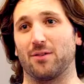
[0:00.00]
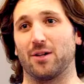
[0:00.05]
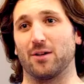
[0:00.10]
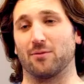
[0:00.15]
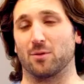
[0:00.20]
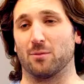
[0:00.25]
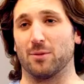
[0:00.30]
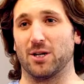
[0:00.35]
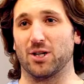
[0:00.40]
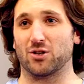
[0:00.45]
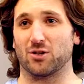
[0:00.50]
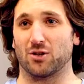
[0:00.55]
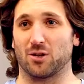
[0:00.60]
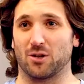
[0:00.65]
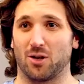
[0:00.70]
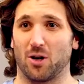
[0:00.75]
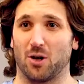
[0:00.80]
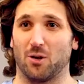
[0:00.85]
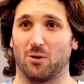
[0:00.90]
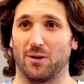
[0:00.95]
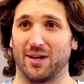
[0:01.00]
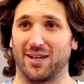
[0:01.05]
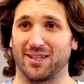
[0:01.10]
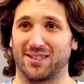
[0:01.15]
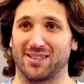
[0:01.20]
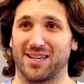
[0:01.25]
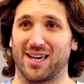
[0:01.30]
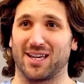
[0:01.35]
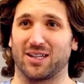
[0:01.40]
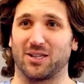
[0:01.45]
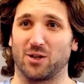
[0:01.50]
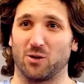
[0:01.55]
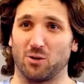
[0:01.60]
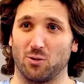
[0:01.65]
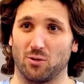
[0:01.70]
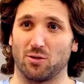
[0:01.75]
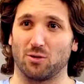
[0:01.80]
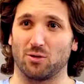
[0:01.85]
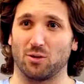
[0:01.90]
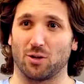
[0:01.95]
the information to know exactly
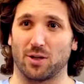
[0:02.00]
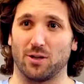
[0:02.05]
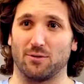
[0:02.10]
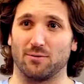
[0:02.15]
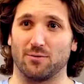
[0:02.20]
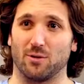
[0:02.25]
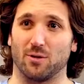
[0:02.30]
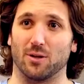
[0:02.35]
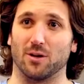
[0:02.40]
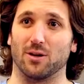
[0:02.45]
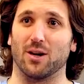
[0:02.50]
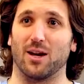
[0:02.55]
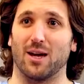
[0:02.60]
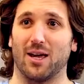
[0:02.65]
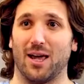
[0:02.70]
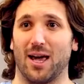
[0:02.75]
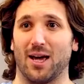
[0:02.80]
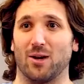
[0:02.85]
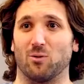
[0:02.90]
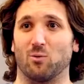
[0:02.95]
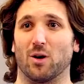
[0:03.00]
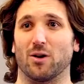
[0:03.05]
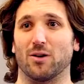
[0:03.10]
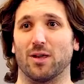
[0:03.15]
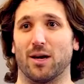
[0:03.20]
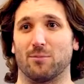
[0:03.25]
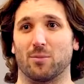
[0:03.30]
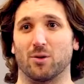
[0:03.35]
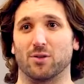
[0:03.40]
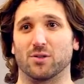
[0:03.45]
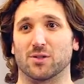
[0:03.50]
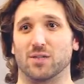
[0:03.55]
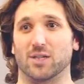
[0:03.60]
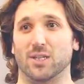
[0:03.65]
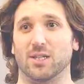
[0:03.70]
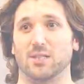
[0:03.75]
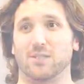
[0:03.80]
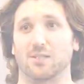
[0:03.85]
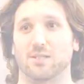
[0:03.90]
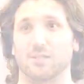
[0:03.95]
who they're looking for and where that person
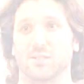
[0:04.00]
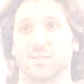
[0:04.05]
is.